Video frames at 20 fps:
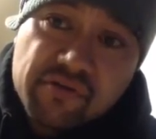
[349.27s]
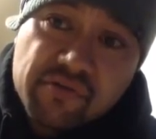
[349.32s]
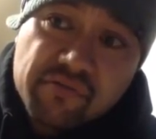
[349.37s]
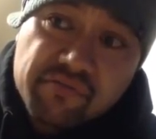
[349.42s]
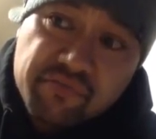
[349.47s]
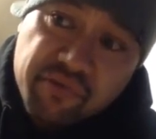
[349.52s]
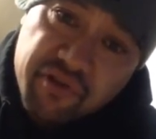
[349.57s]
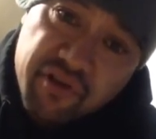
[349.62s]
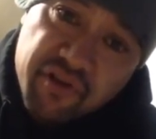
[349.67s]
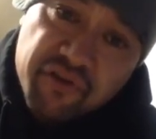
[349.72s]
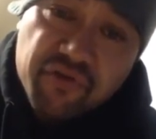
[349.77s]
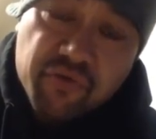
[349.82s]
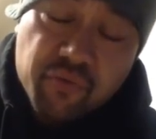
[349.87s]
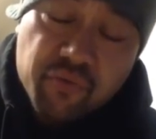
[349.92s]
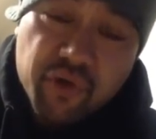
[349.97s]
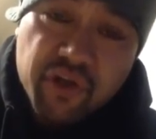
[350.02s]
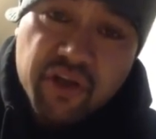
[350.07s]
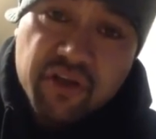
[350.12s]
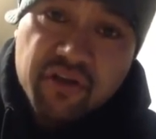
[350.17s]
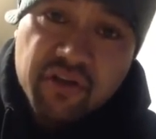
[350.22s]
By the end of the
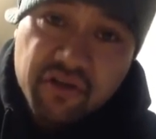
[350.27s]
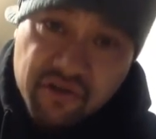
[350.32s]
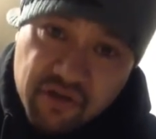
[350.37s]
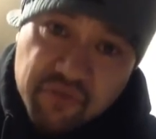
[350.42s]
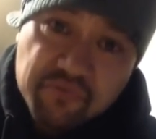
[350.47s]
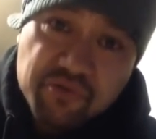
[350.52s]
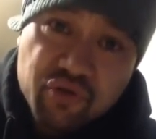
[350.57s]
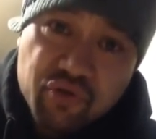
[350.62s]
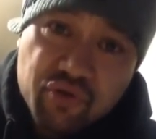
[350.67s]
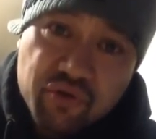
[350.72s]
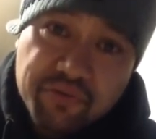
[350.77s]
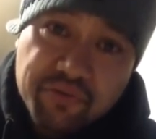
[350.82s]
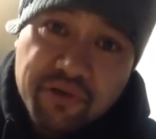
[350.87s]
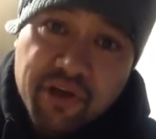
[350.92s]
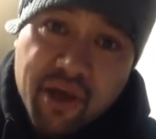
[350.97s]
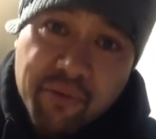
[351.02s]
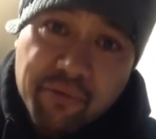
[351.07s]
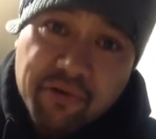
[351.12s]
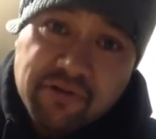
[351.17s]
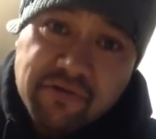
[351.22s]
week, I'm sure you'll be
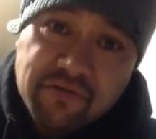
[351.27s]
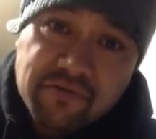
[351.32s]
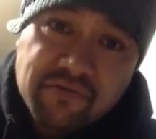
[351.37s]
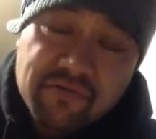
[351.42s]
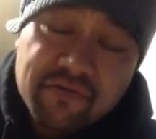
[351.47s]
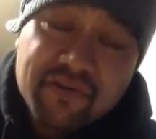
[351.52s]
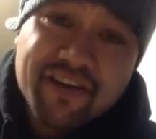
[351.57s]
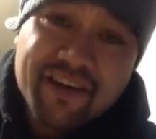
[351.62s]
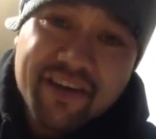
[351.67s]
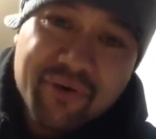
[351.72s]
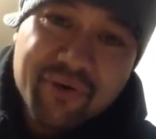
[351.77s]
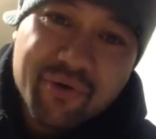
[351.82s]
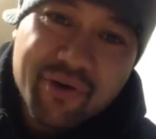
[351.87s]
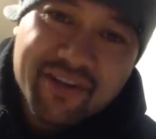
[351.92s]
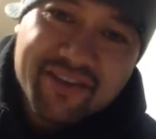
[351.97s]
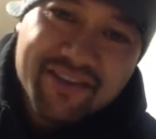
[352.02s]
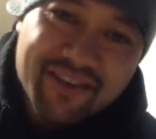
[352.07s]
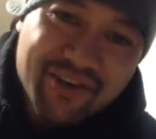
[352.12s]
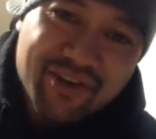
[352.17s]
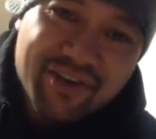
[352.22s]
happy. Anyway,
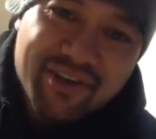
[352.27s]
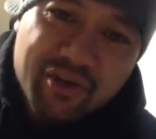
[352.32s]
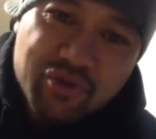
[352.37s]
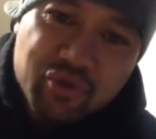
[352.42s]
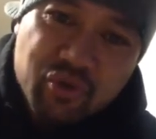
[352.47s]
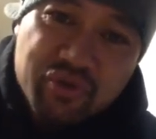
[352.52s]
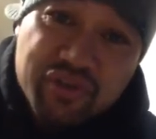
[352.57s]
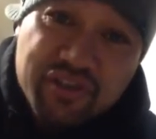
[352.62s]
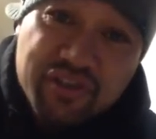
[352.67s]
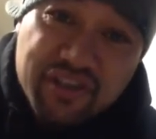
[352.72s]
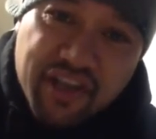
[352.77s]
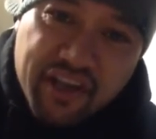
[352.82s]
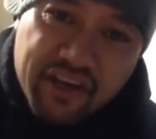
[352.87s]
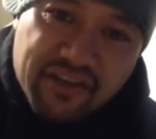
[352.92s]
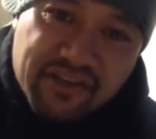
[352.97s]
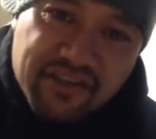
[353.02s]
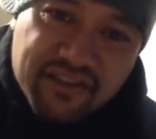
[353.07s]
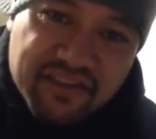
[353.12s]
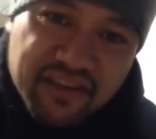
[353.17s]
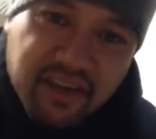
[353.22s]
I'll talk to you later.
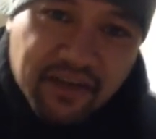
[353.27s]
See ya.